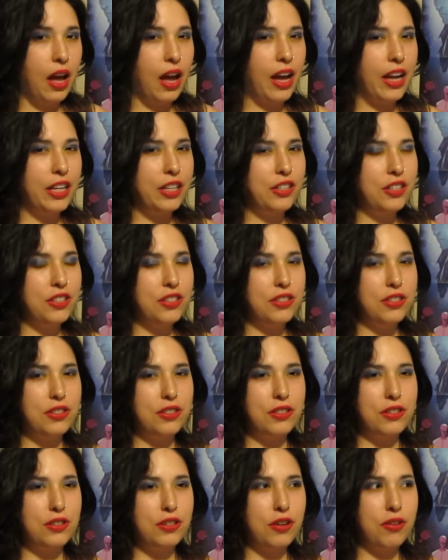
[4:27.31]
I just
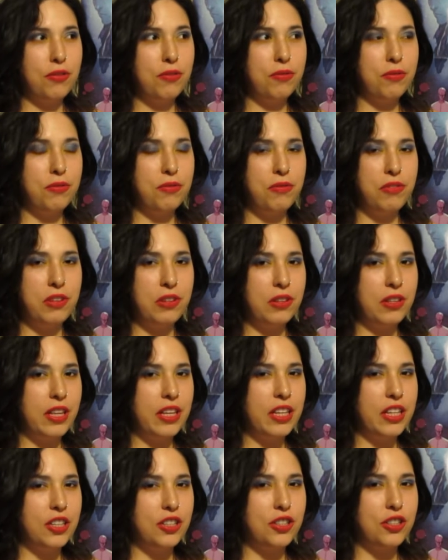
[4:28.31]
don't feel
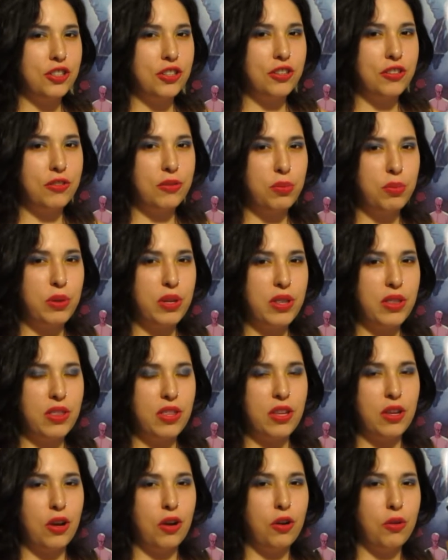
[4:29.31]
like it should have been
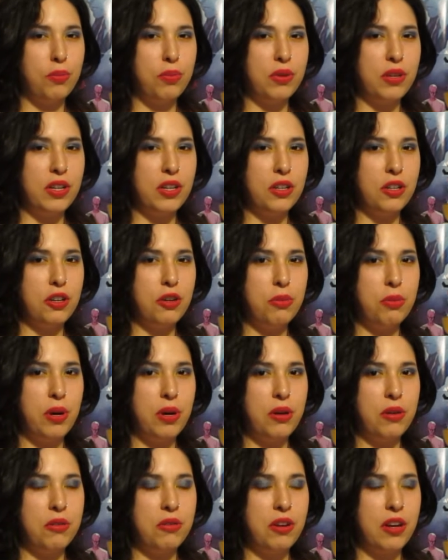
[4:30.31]
the opening
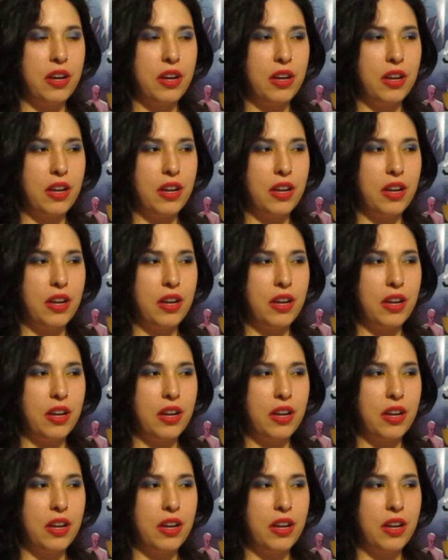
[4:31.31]
quote